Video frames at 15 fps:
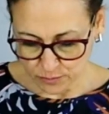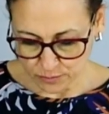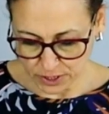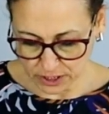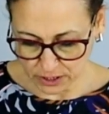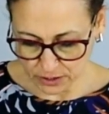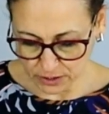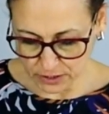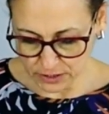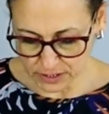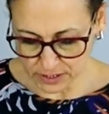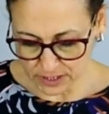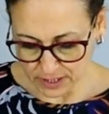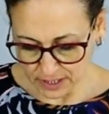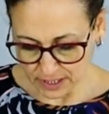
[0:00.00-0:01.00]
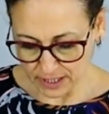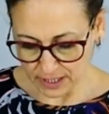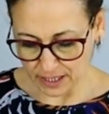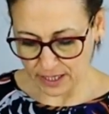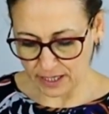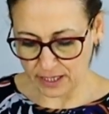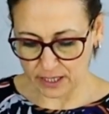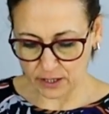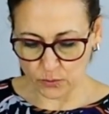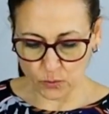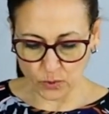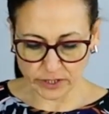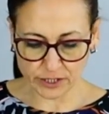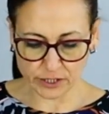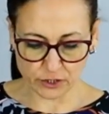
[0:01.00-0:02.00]
because I
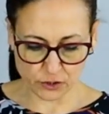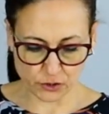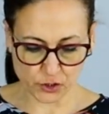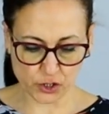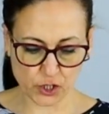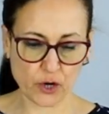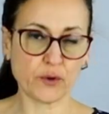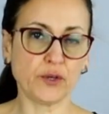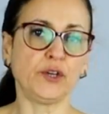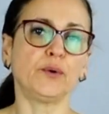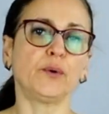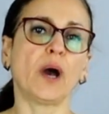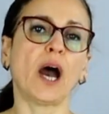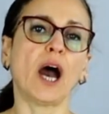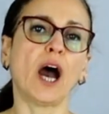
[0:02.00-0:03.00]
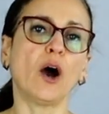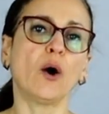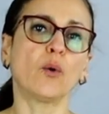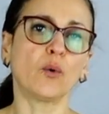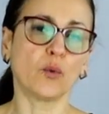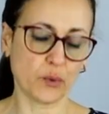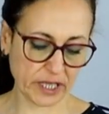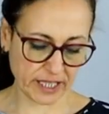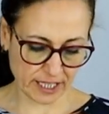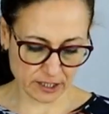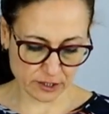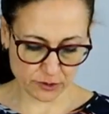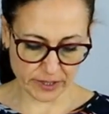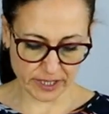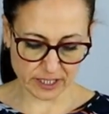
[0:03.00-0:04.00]
wanted to show you how we
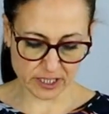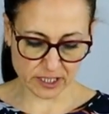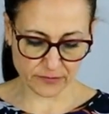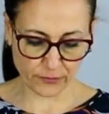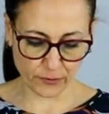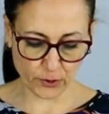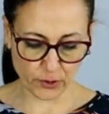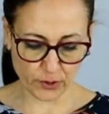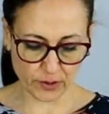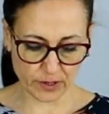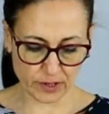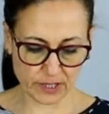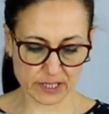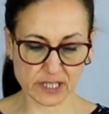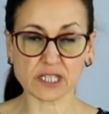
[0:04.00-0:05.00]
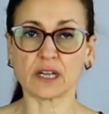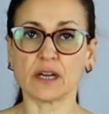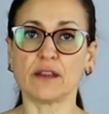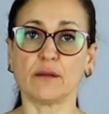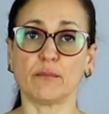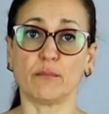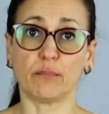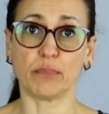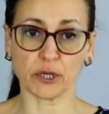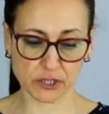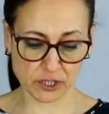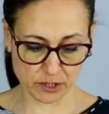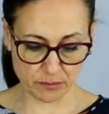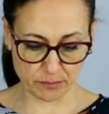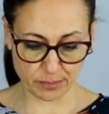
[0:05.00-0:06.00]
can transfer this
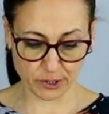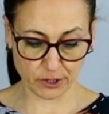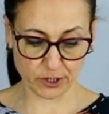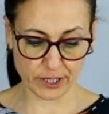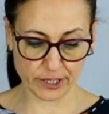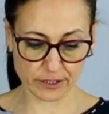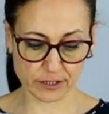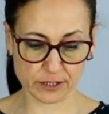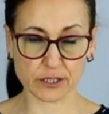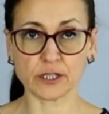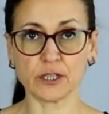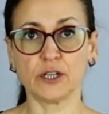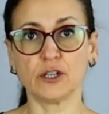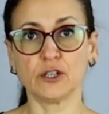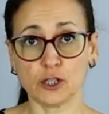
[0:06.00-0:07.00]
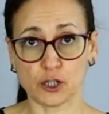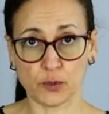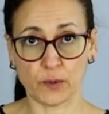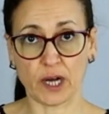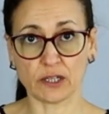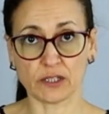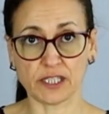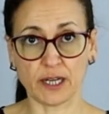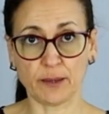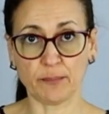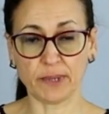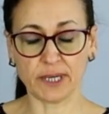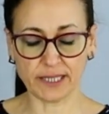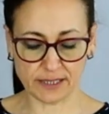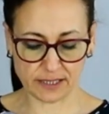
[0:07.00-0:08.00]
bottom part to our
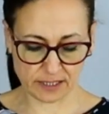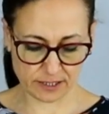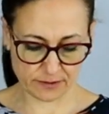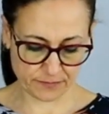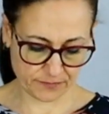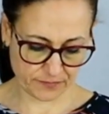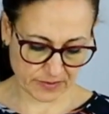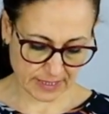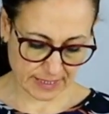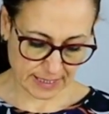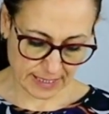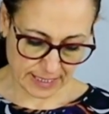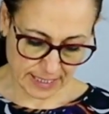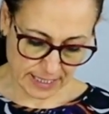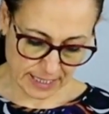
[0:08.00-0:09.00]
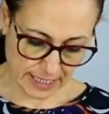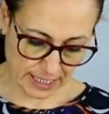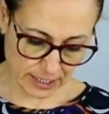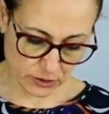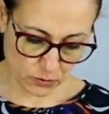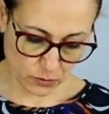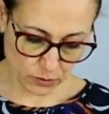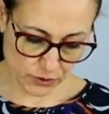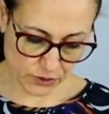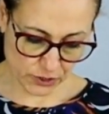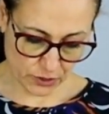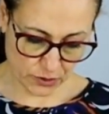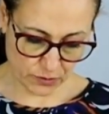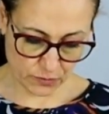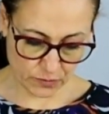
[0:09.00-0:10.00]
template, and
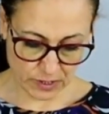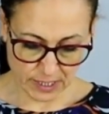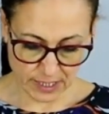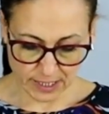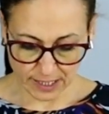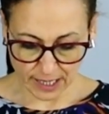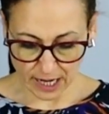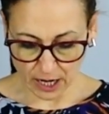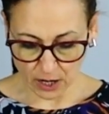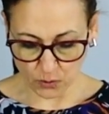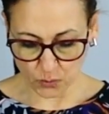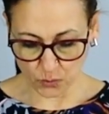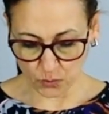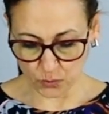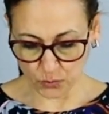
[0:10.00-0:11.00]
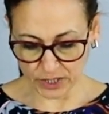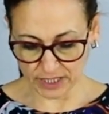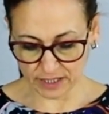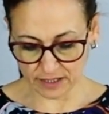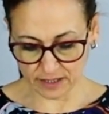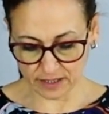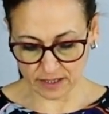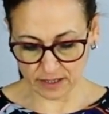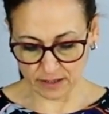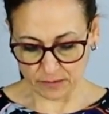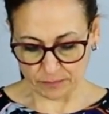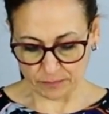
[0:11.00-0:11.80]
also how we can